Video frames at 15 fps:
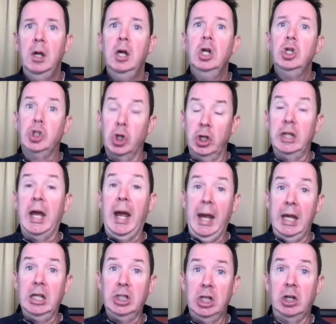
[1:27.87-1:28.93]
during the
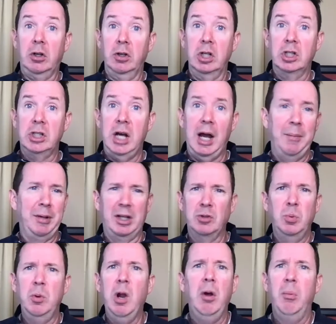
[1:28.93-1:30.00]
asynchronous time, because
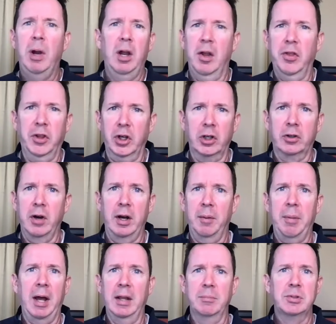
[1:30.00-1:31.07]
we don't want a third grader
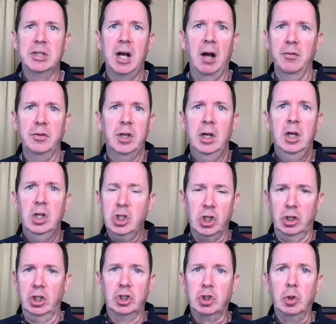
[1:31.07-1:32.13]
by themselves during
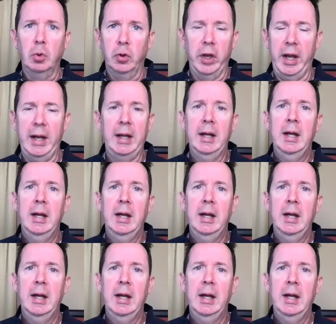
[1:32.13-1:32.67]
the school day.